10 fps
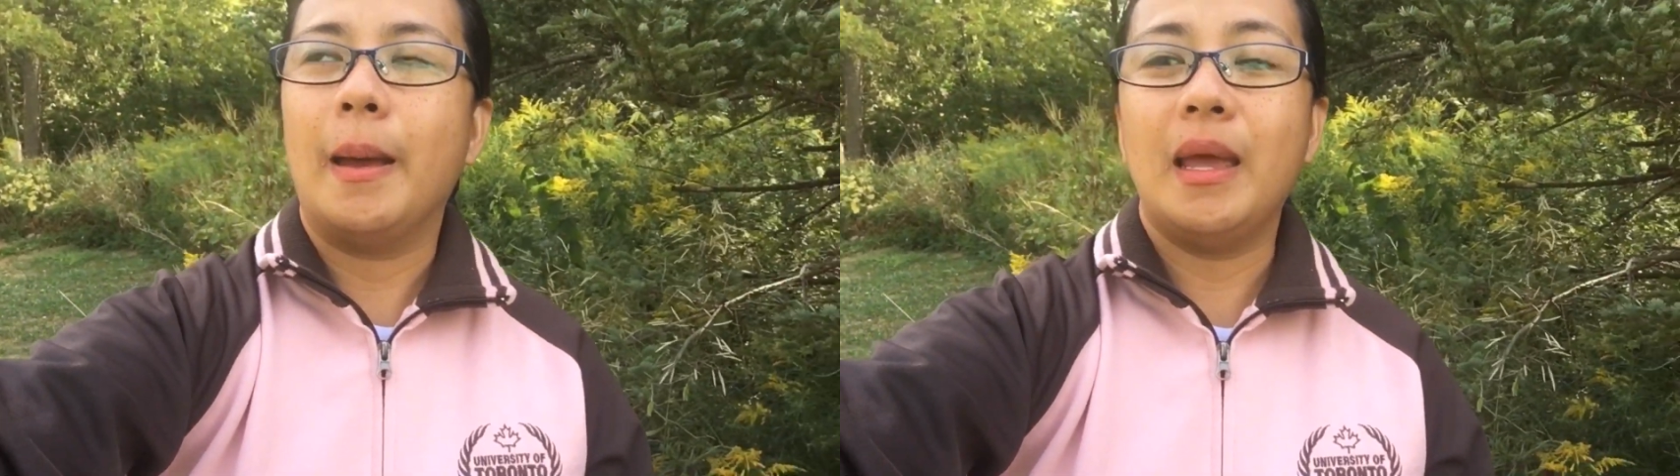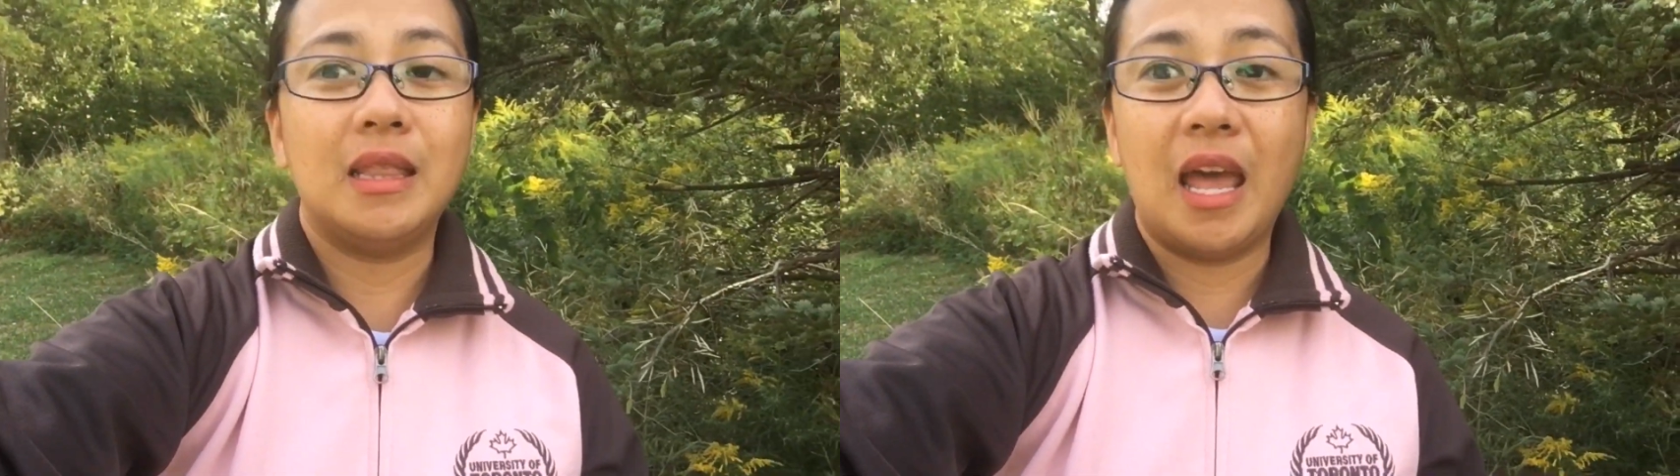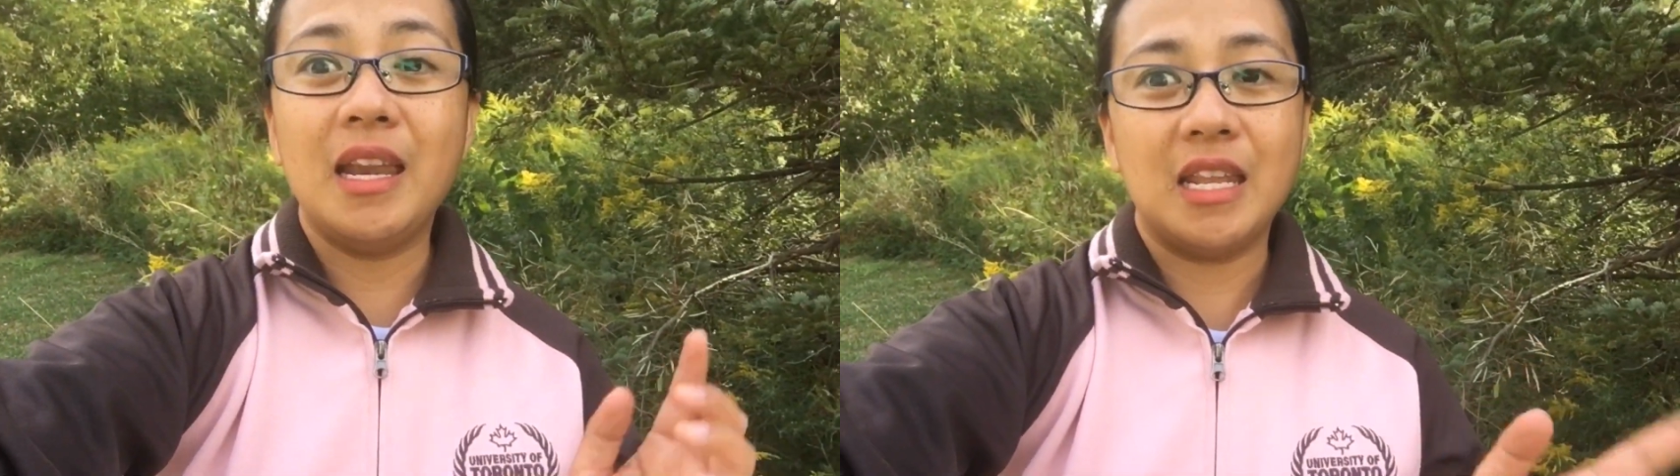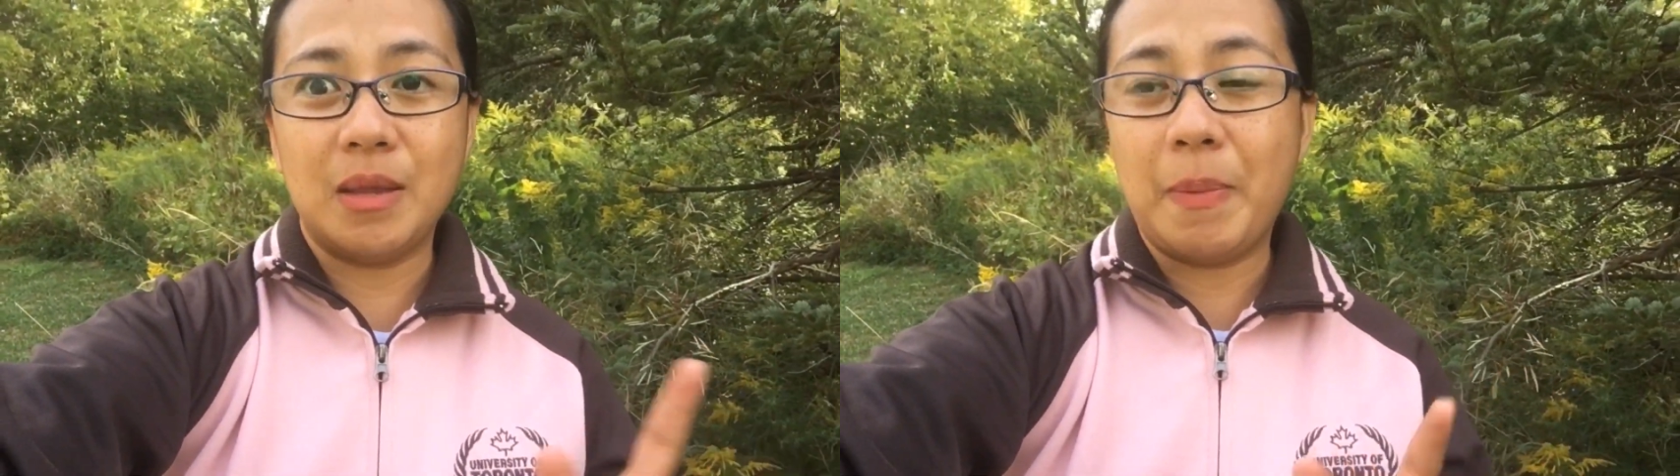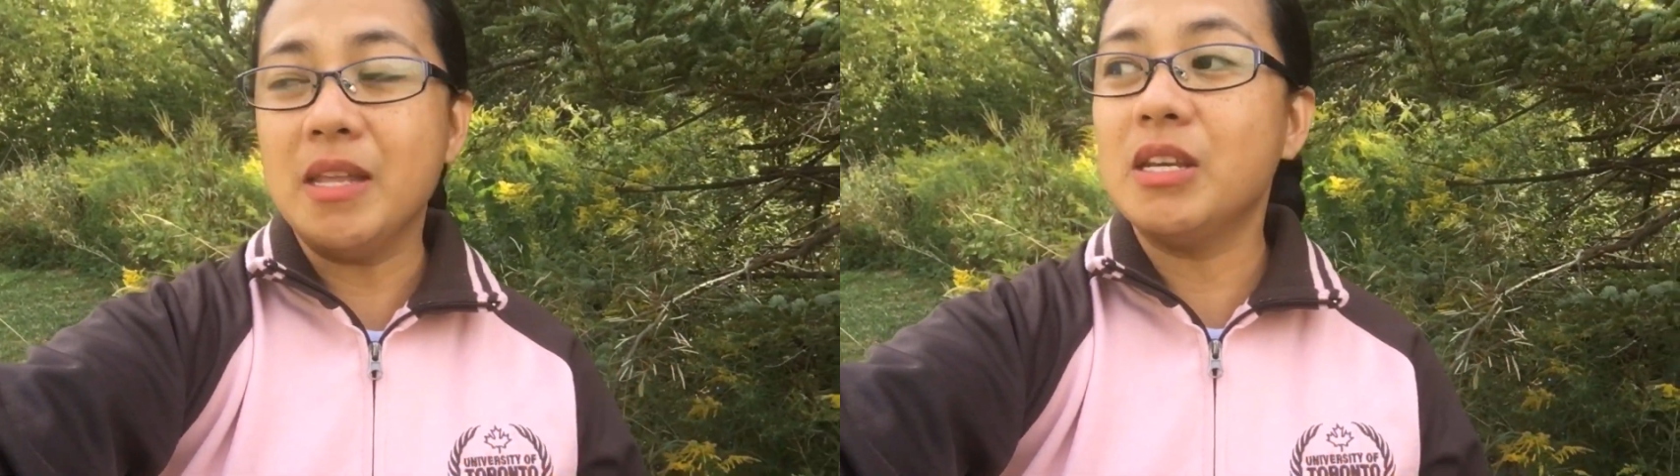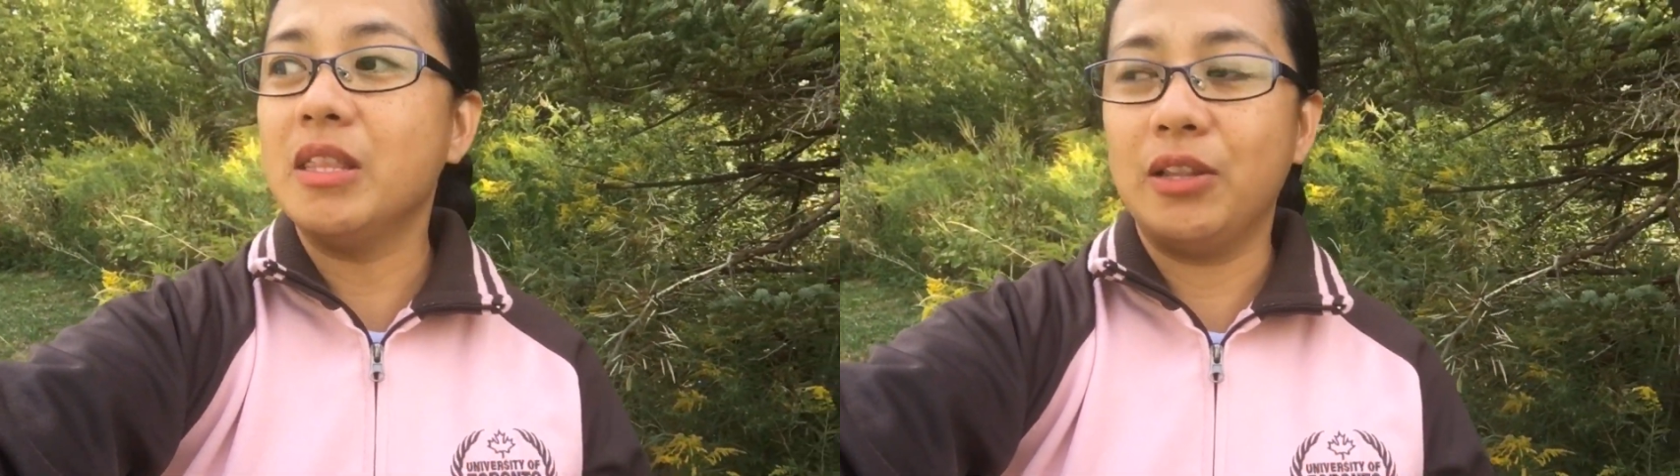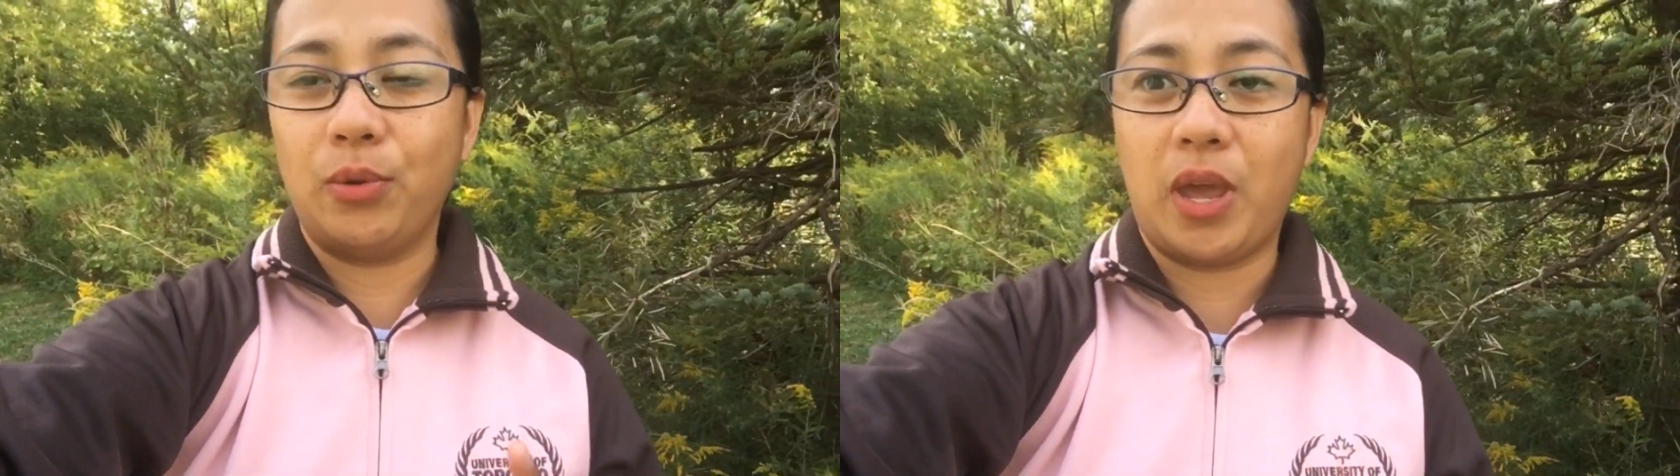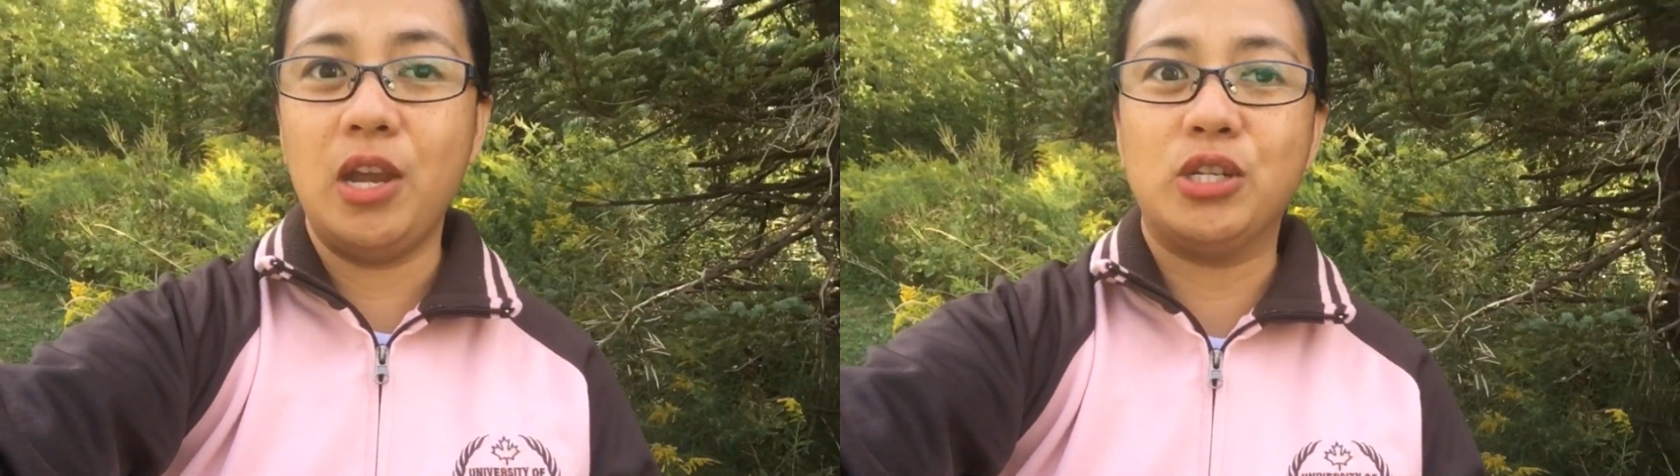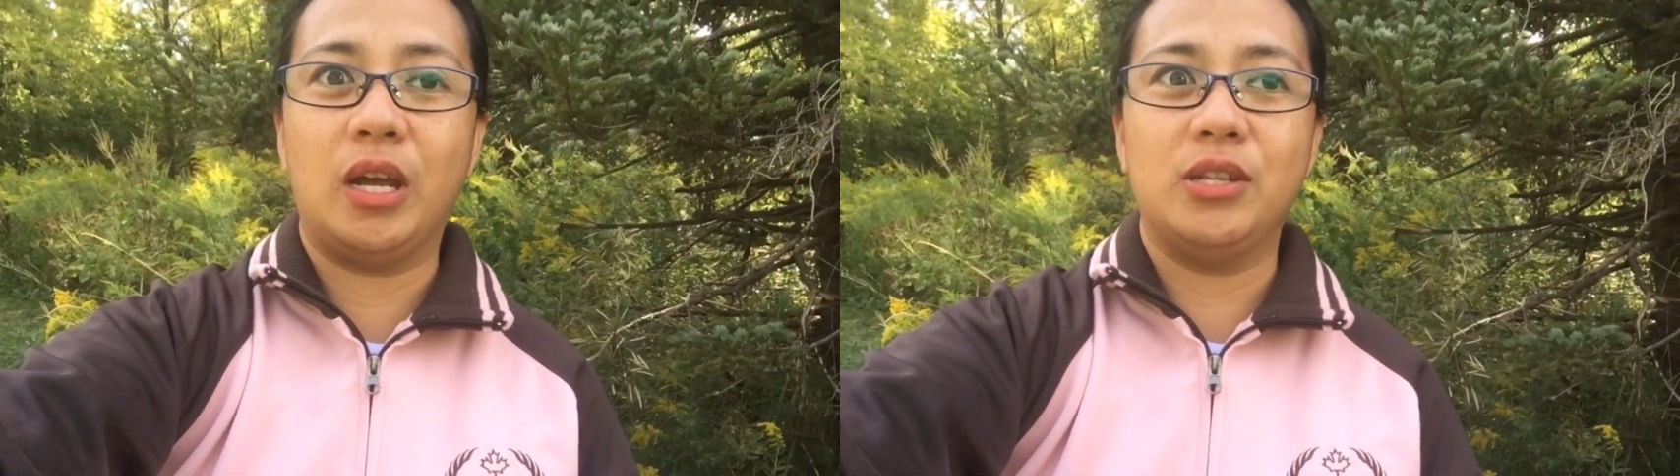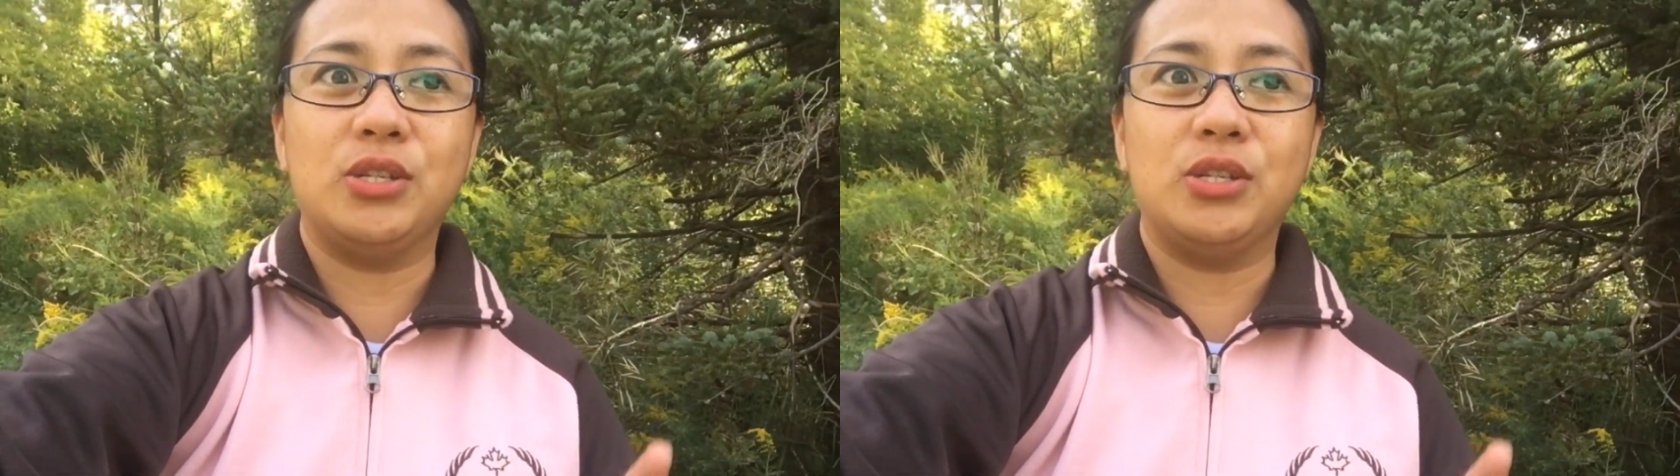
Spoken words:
it depends on the location,